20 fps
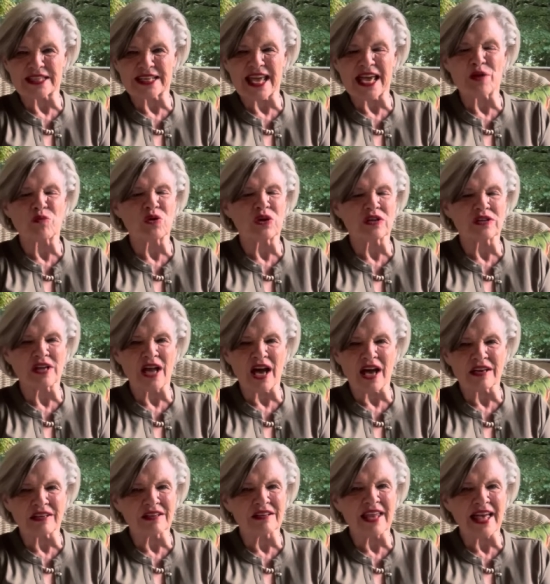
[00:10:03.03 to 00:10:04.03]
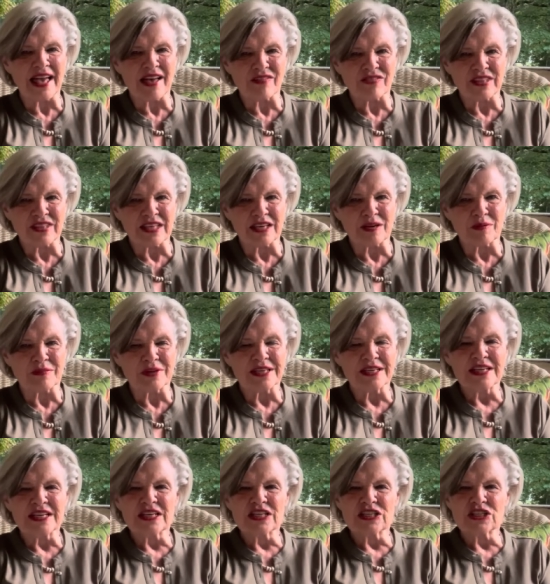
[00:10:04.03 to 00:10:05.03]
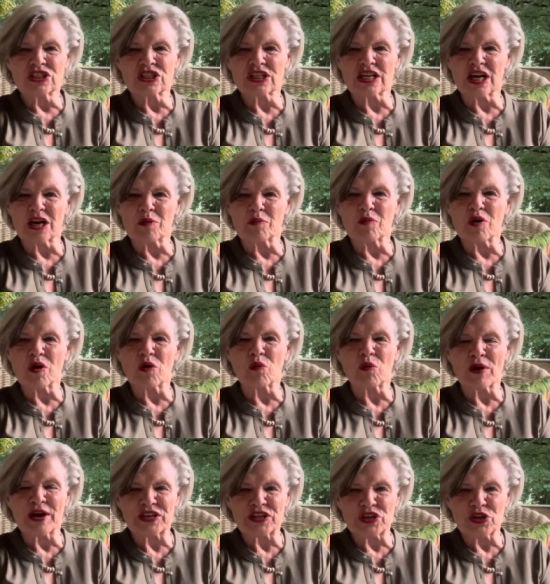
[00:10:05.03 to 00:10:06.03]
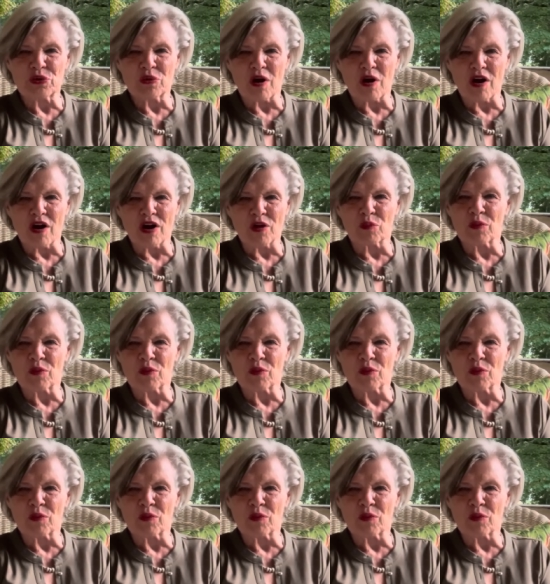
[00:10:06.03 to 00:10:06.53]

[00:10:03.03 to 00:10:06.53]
and will not allow them to come where you are,